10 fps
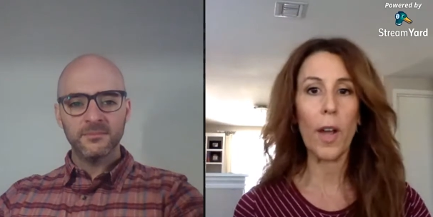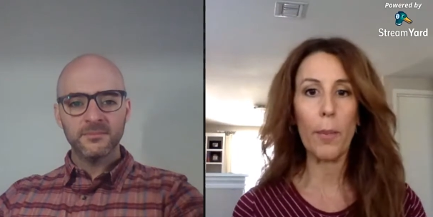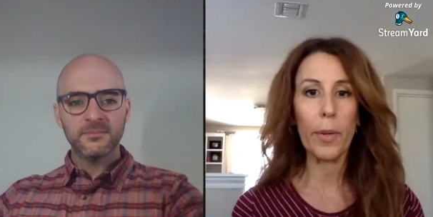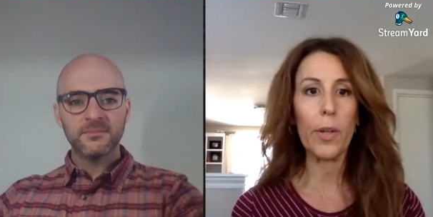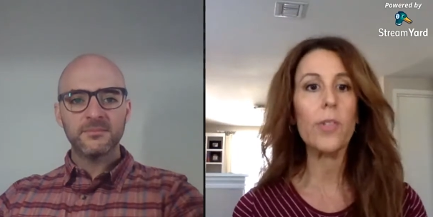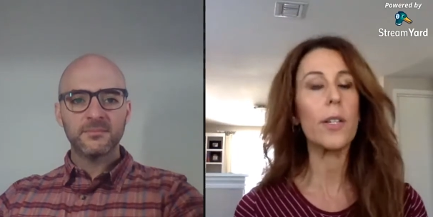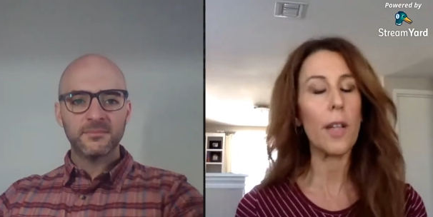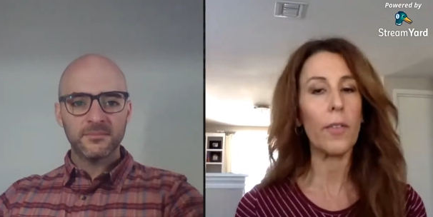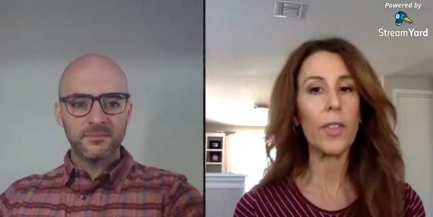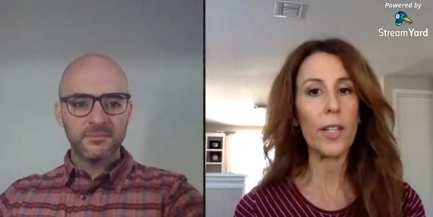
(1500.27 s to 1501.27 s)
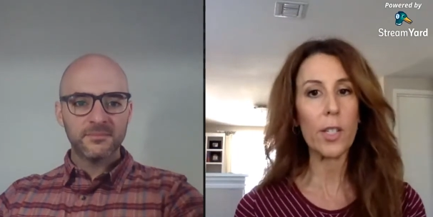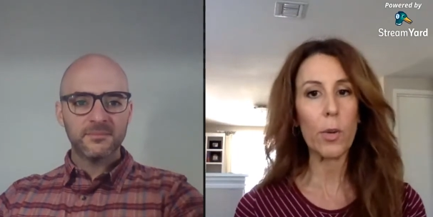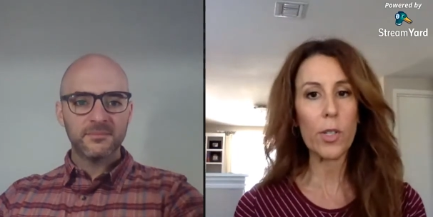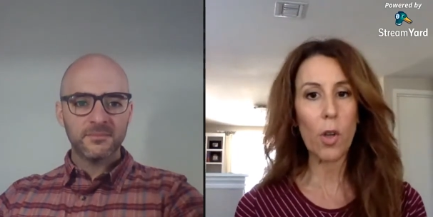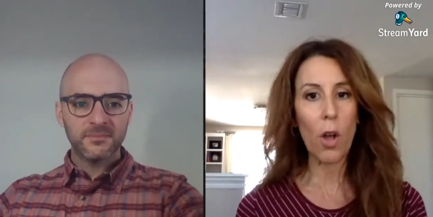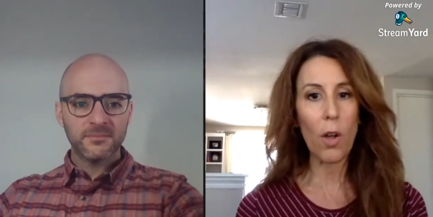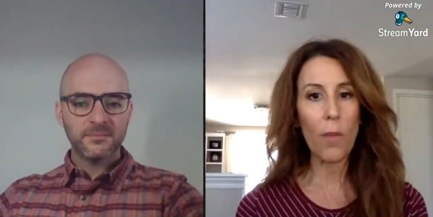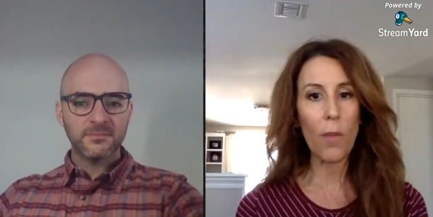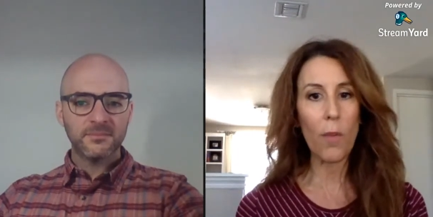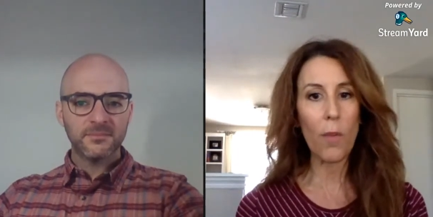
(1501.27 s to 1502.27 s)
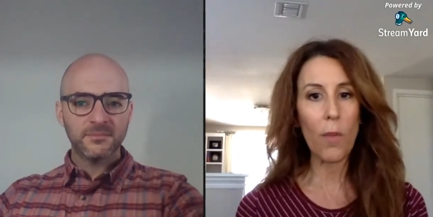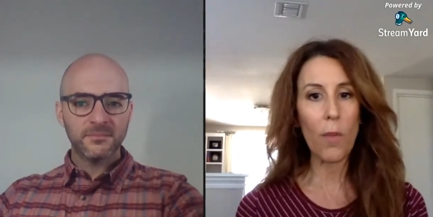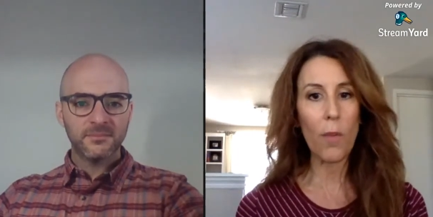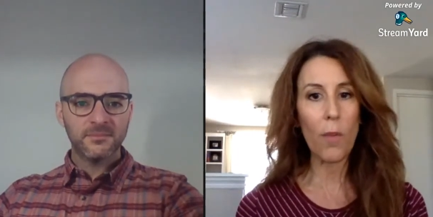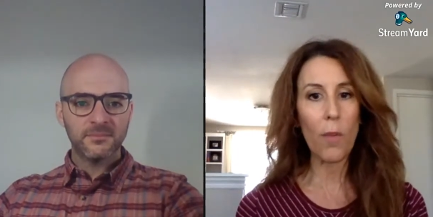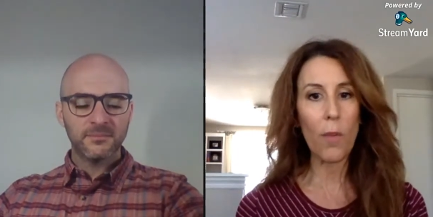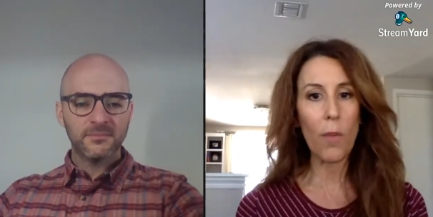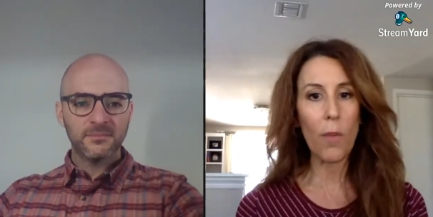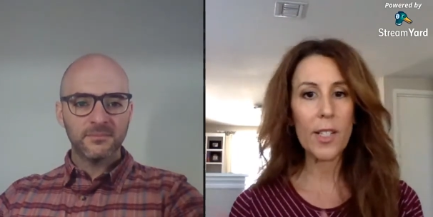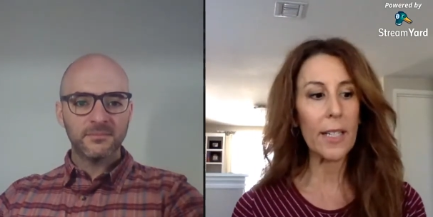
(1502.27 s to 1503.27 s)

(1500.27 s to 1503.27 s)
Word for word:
Speaker 1: -hmm. members and everything so it's all tight